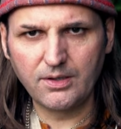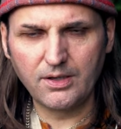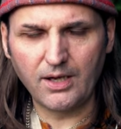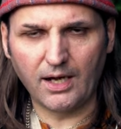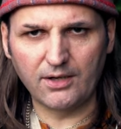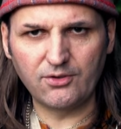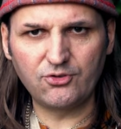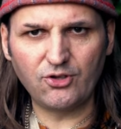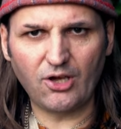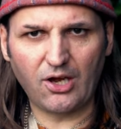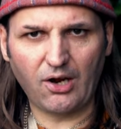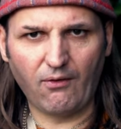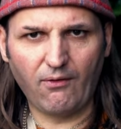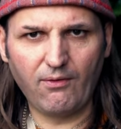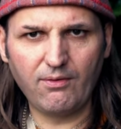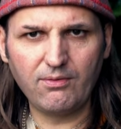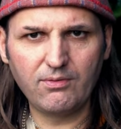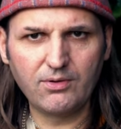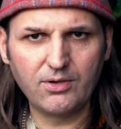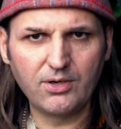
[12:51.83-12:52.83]
And so
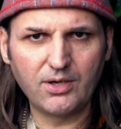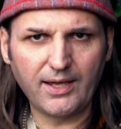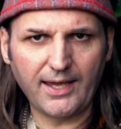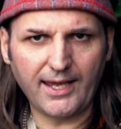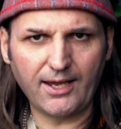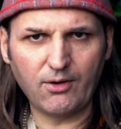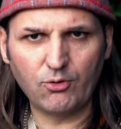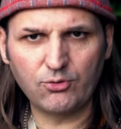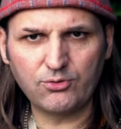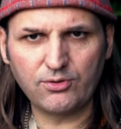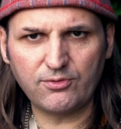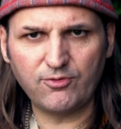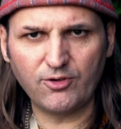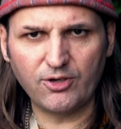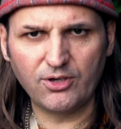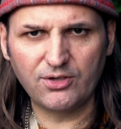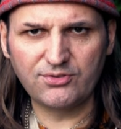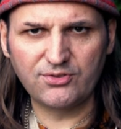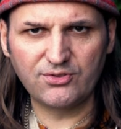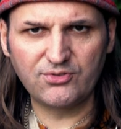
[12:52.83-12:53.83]
he was the
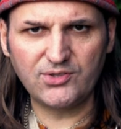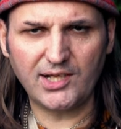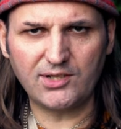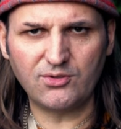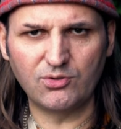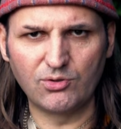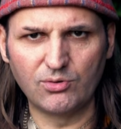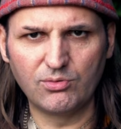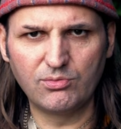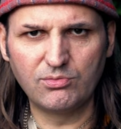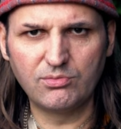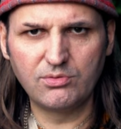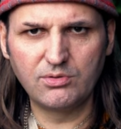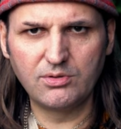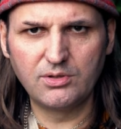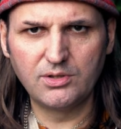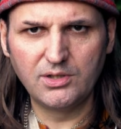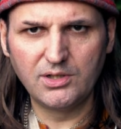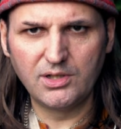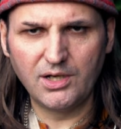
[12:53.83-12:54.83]
first to settle,
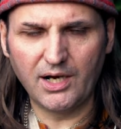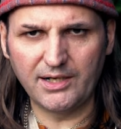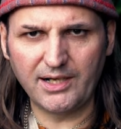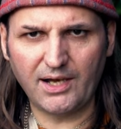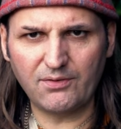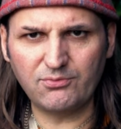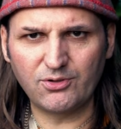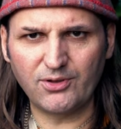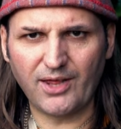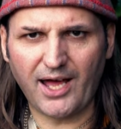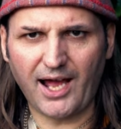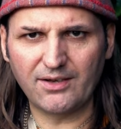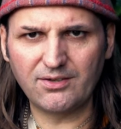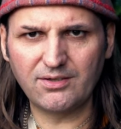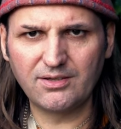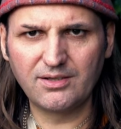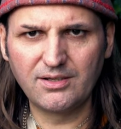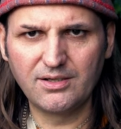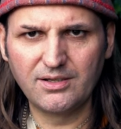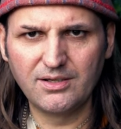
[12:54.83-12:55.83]
and after that
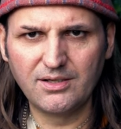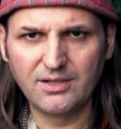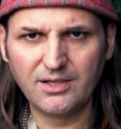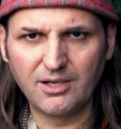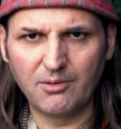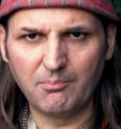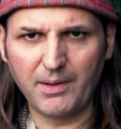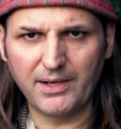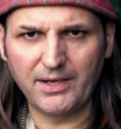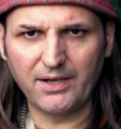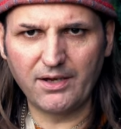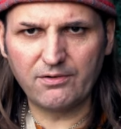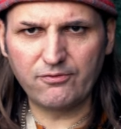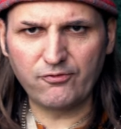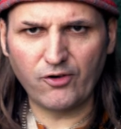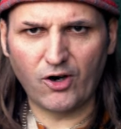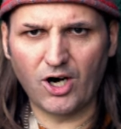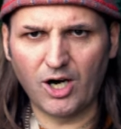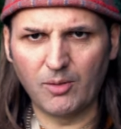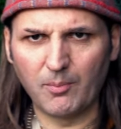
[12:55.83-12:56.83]
many a
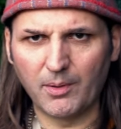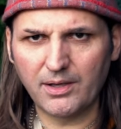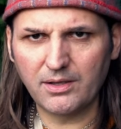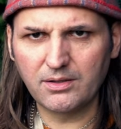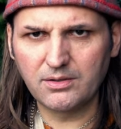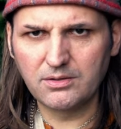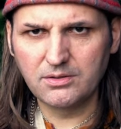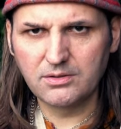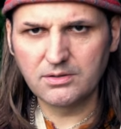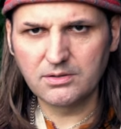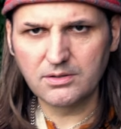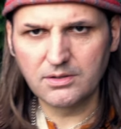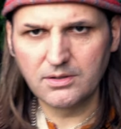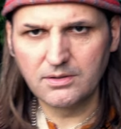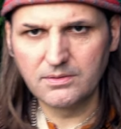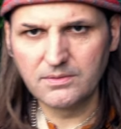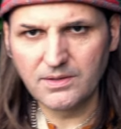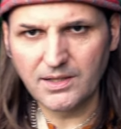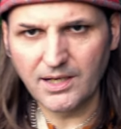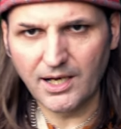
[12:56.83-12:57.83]
farmer
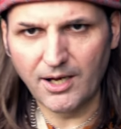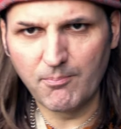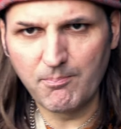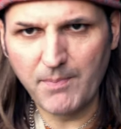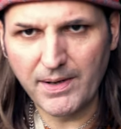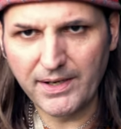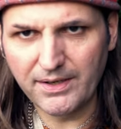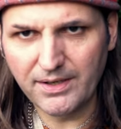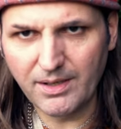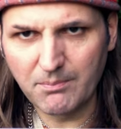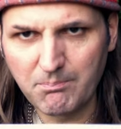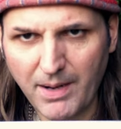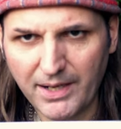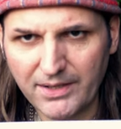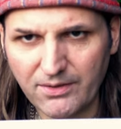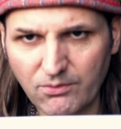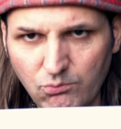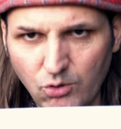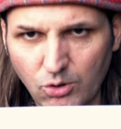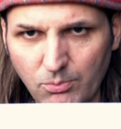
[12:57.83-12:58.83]
and many a man
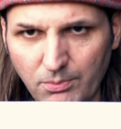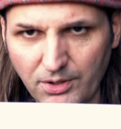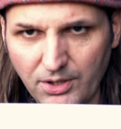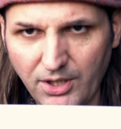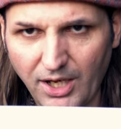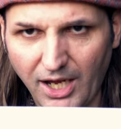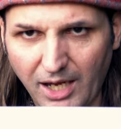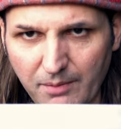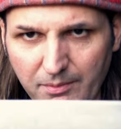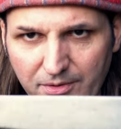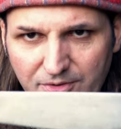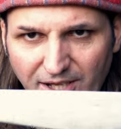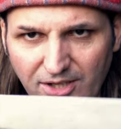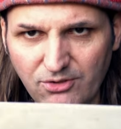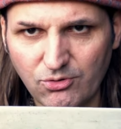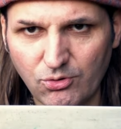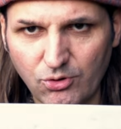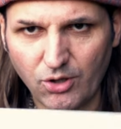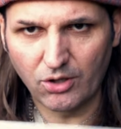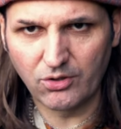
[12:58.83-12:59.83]
and woman came and
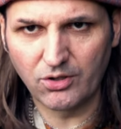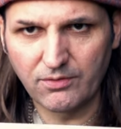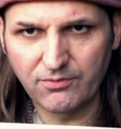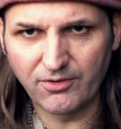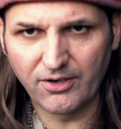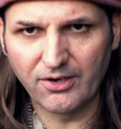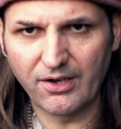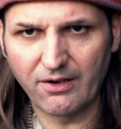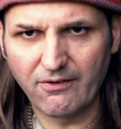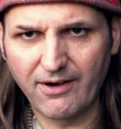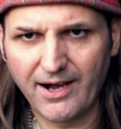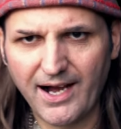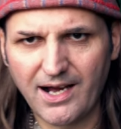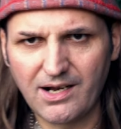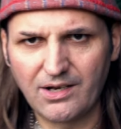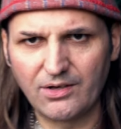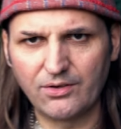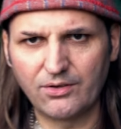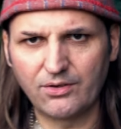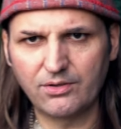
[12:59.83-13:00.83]
settled on Lovoya
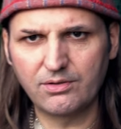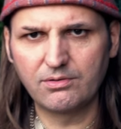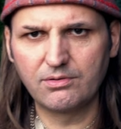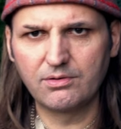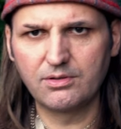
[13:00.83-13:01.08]
Island.